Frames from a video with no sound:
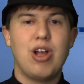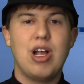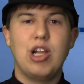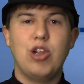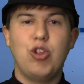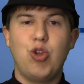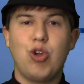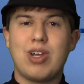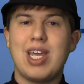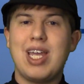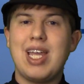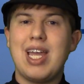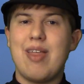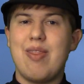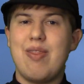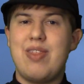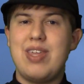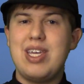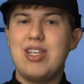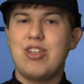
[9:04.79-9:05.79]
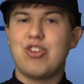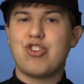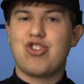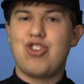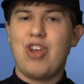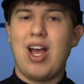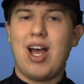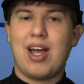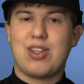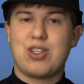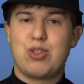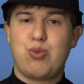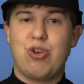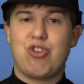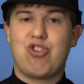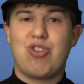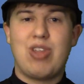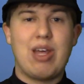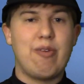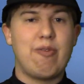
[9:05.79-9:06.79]
looking at these shots,
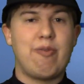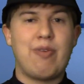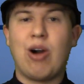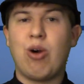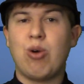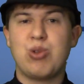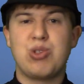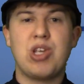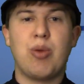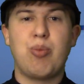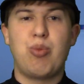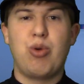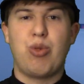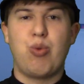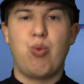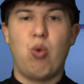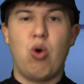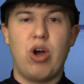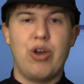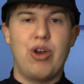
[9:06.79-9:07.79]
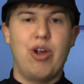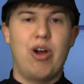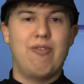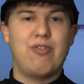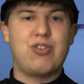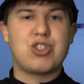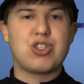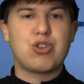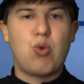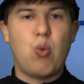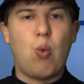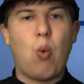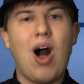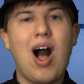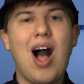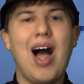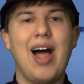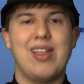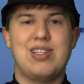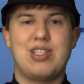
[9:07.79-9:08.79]
which then follows up with one of
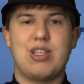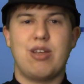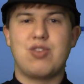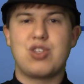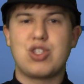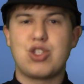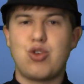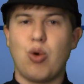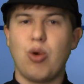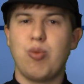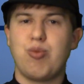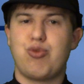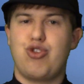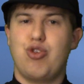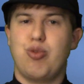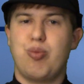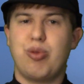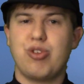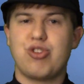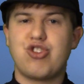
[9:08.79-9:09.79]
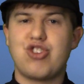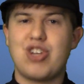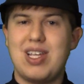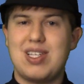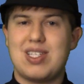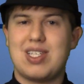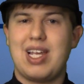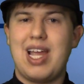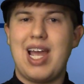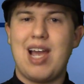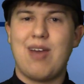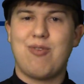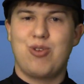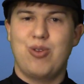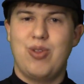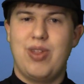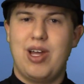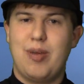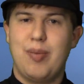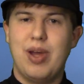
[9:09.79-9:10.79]
squads of stormtroopers chasing
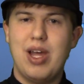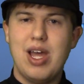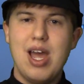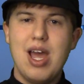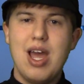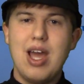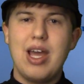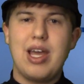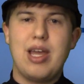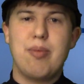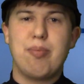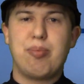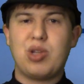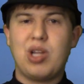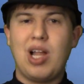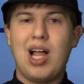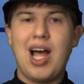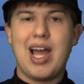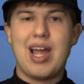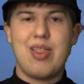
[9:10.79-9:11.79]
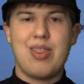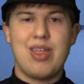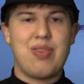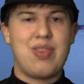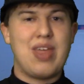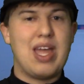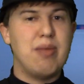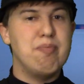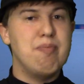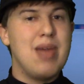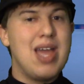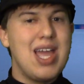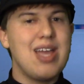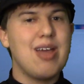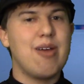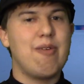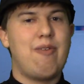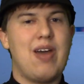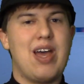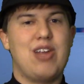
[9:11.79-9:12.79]
after them, imply that they may
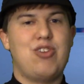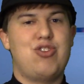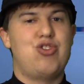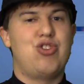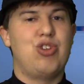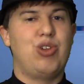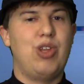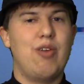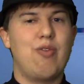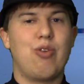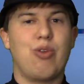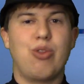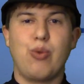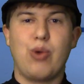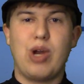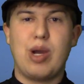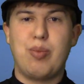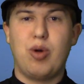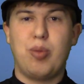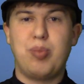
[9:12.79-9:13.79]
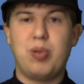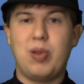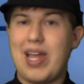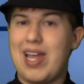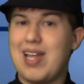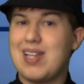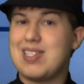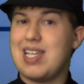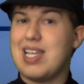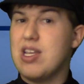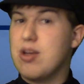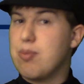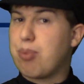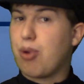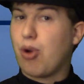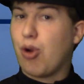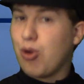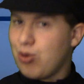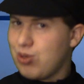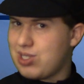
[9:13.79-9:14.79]
have had to deliver the Rebel plans in
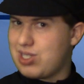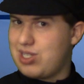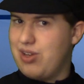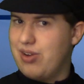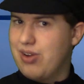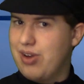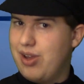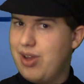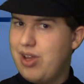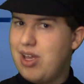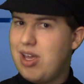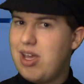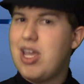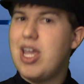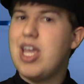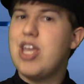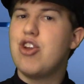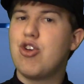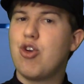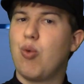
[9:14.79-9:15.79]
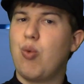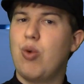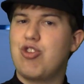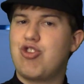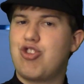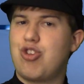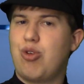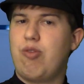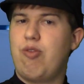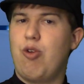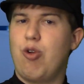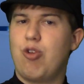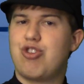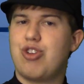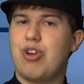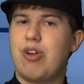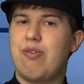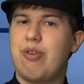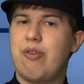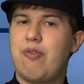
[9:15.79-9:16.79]
person in an original
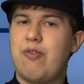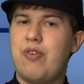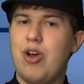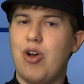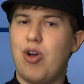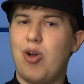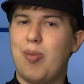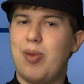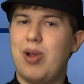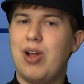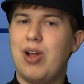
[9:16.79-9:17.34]
version of the film.